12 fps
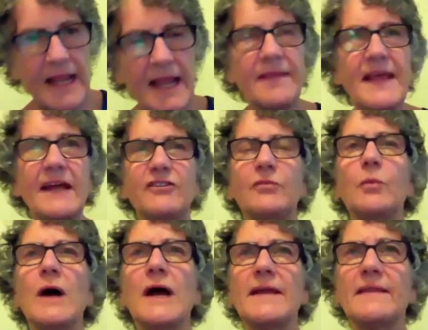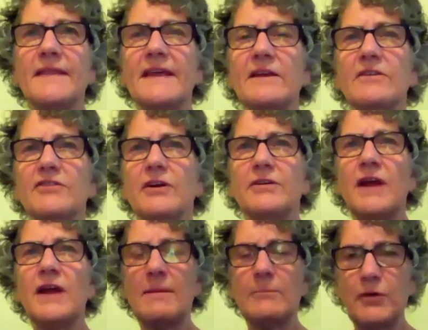and that's why things are
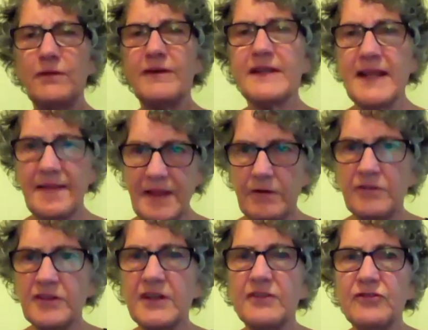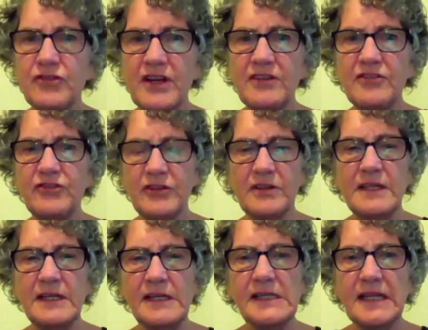not moving and there's
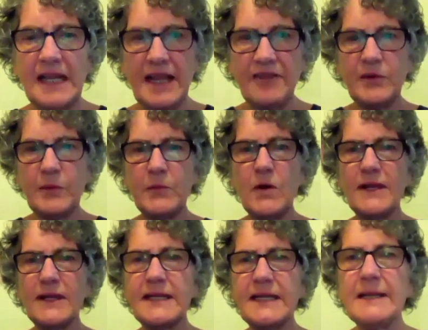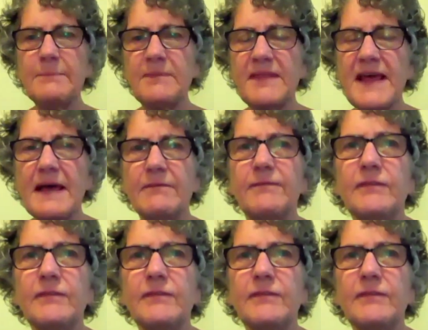congestion. And so we want to keep that